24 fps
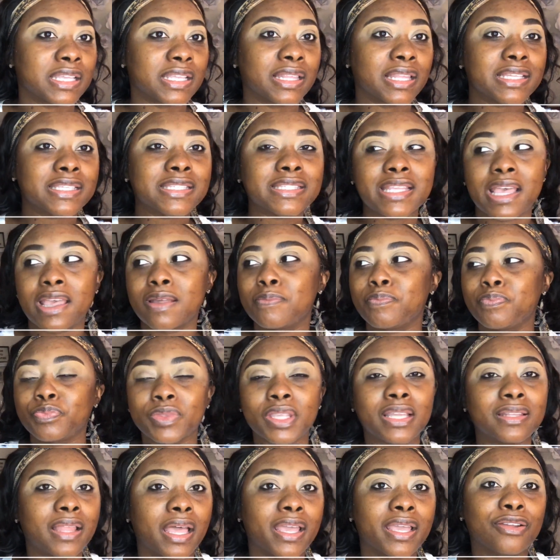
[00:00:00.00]
Let's say
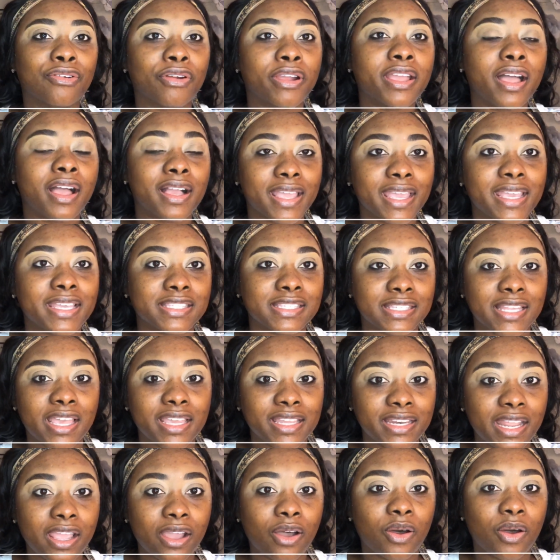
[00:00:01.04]
like crayon case, like
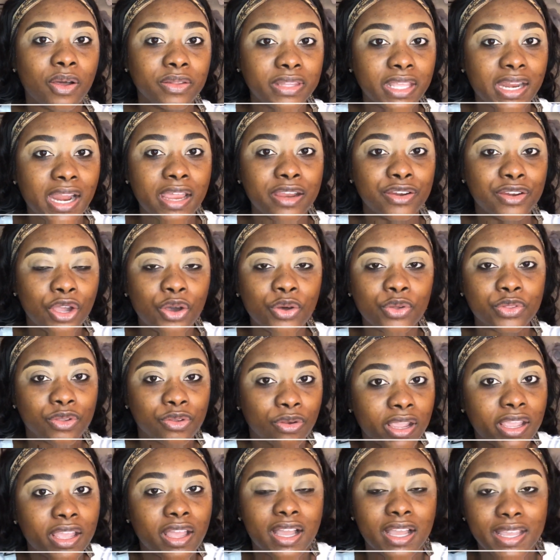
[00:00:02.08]
now that I know
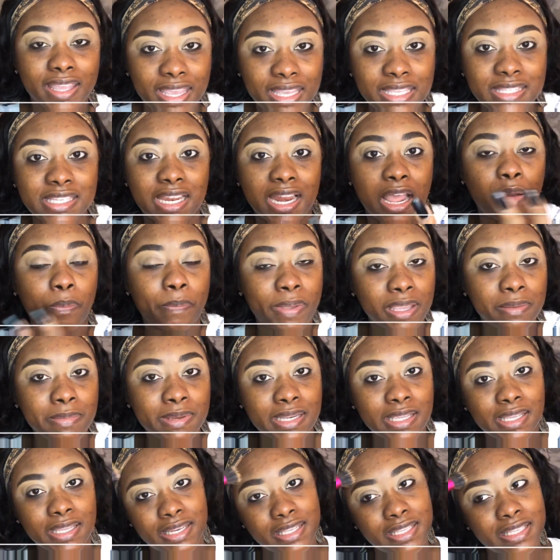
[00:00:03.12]
crayon case and how pigmented
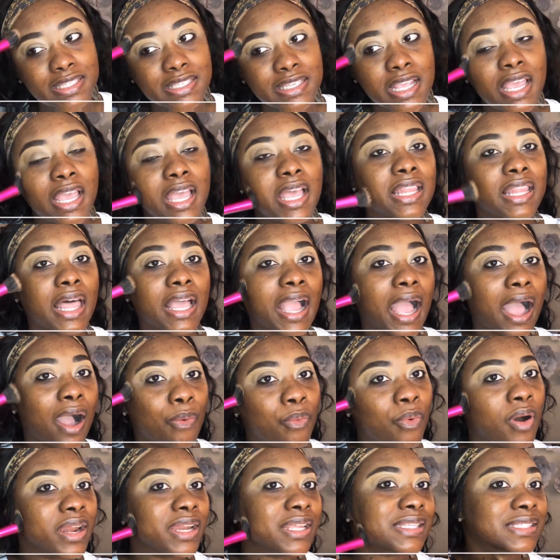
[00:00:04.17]
it is, like I
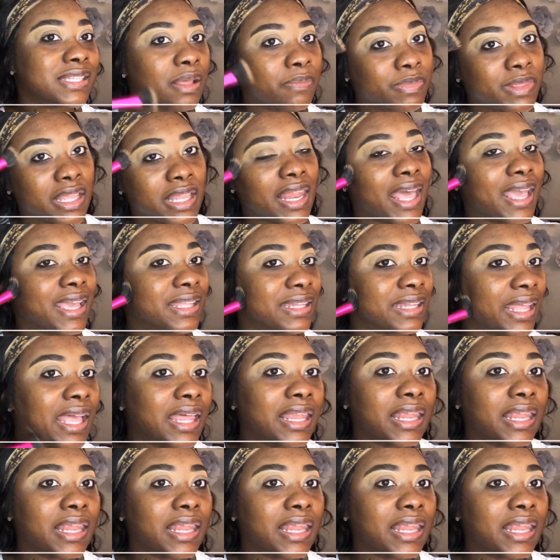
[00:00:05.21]
wanted something like that.